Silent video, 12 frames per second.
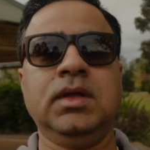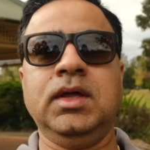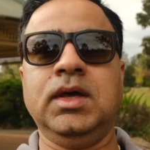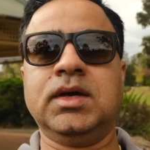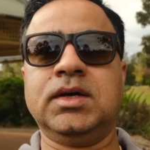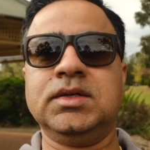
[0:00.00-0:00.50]

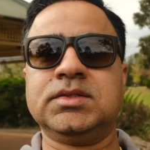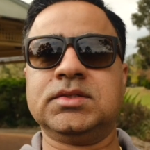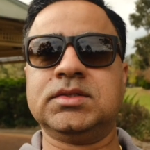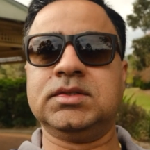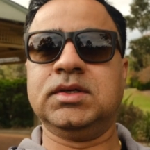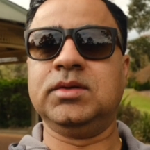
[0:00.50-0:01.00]
Hey
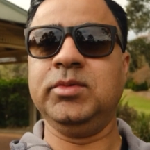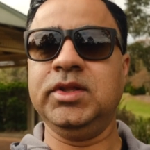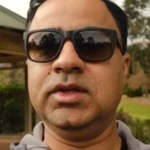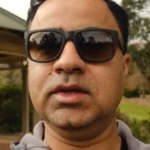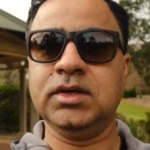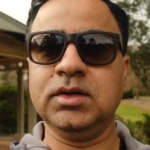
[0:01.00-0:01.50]
guys, Hermit
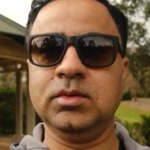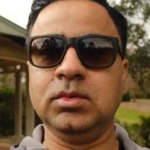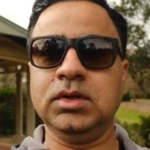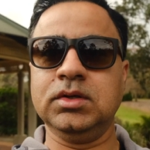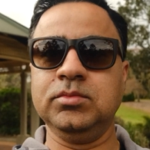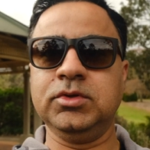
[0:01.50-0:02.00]
here.
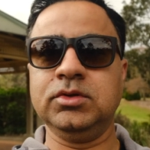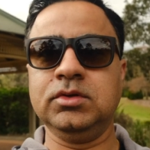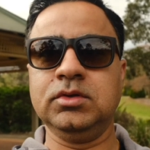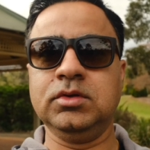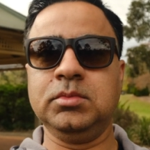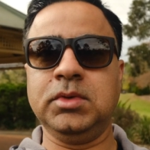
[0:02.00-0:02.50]
Welcome
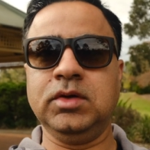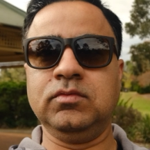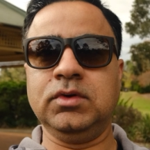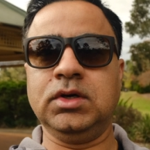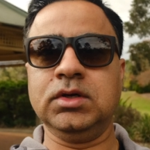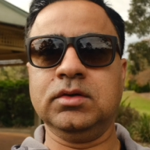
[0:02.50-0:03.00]
to my
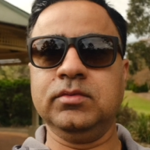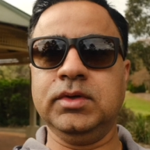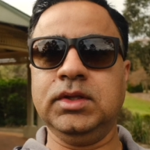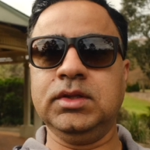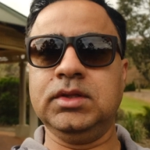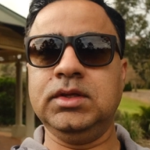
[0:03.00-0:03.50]
vlog
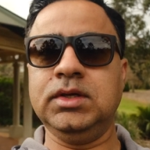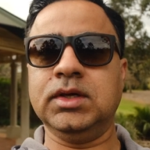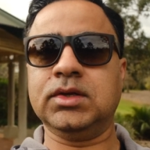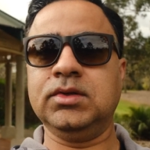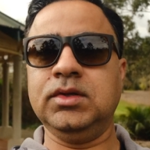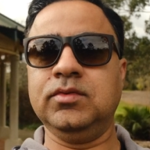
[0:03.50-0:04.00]
with the
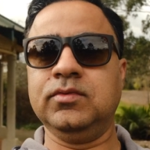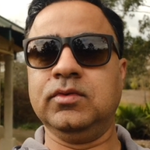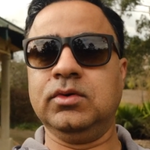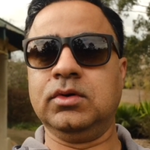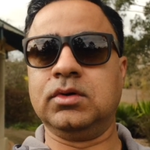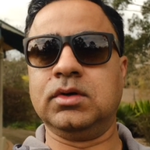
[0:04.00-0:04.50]

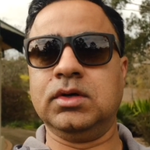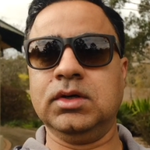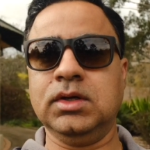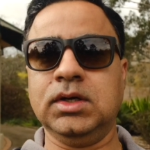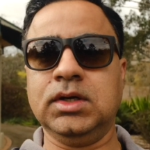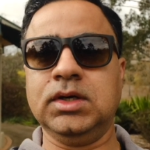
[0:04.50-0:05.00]
X-T4.
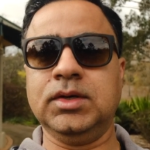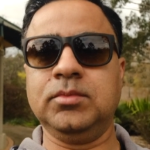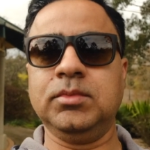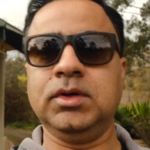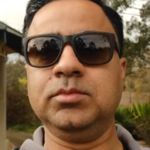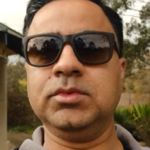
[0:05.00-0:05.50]

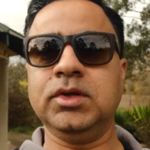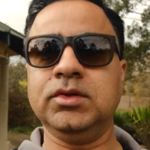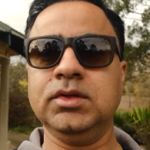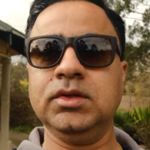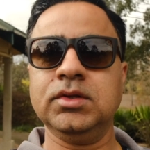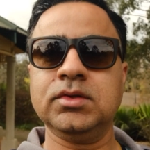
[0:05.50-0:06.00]
I'm
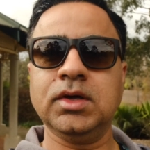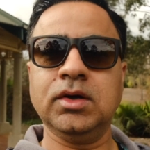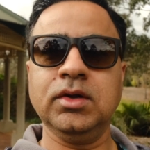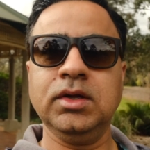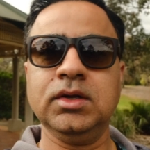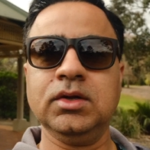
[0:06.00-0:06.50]
testing this
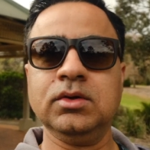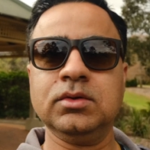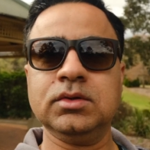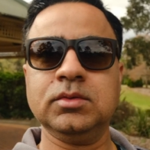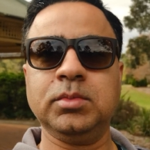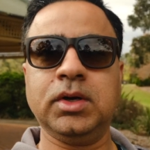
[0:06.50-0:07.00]
out in a
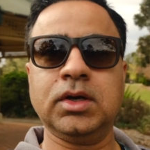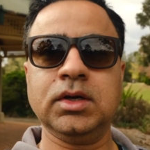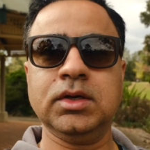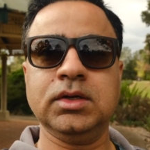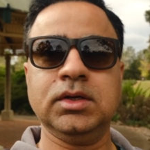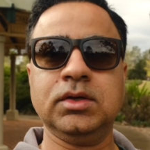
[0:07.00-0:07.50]
local park
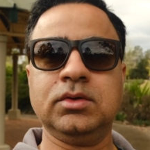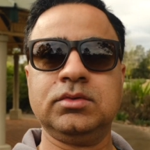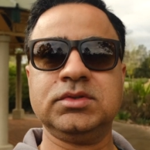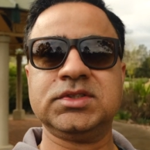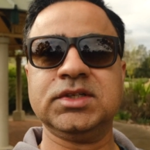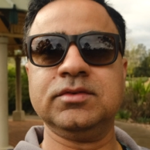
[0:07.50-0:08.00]

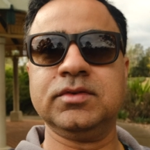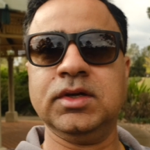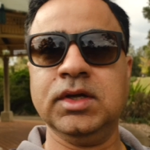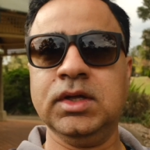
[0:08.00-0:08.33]
reserve.